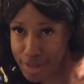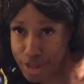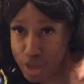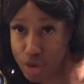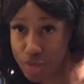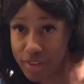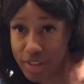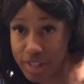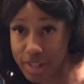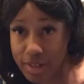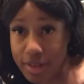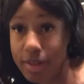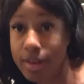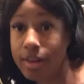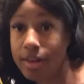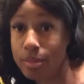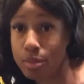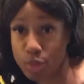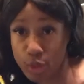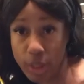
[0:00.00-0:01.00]
Don't forget to
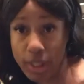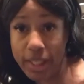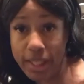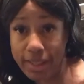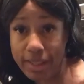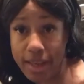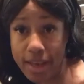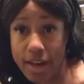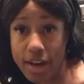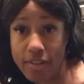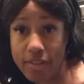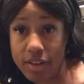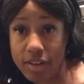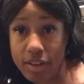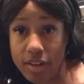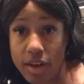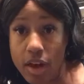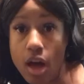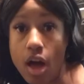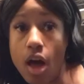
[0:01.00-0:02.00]
preheat that oven
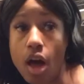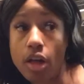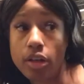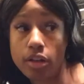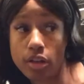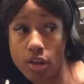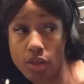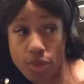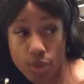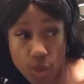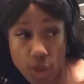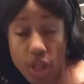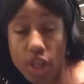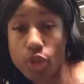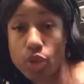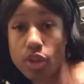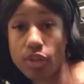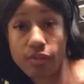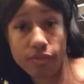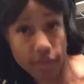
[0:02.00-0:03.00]
to
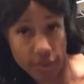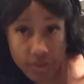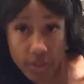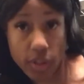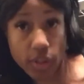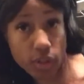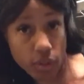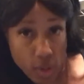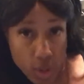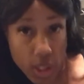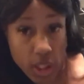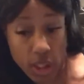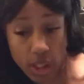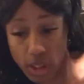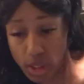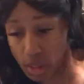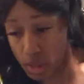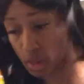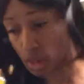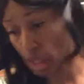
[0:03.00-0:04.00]
350
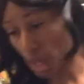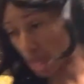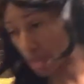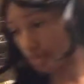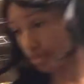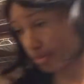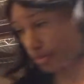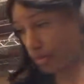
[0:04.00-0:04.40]
degrees, okay?